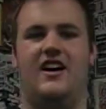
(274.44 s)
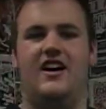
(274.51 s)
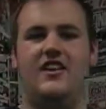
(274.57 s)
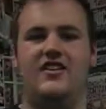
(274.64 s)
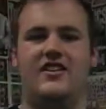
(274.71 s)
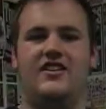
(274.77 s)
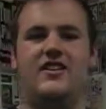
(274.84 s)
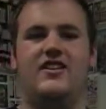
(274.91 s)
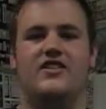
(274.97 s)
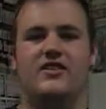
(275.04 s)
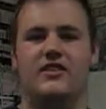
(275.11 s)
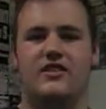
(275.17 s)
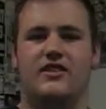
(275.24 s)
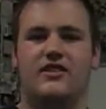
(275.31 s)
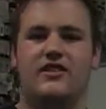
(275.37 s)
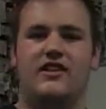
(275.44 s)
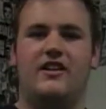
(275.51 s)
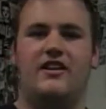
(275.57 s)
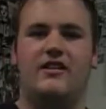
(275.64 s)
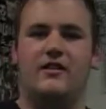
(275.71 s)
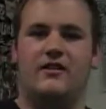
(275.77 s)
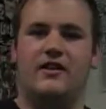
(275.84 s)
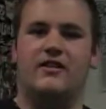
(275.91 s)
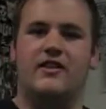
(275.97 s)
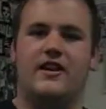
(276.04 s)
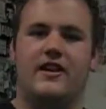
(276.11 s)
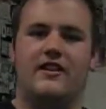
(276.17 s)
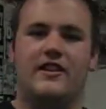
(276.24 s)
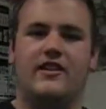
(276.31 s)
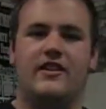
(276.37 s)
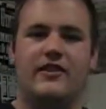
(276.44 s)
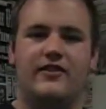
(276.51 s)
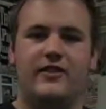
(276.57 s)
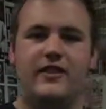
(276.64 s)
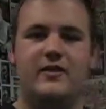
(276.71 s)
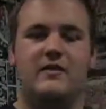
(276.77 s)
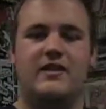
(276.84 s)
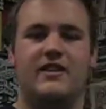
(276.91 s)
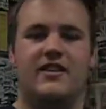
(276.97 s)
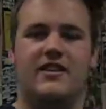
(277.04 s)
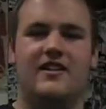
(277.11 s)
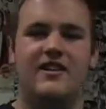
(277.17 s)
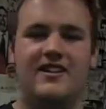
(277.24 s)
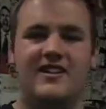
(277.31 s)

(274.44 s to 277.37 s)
Sundays noon to 3, or whenever the hell else I feel like being on.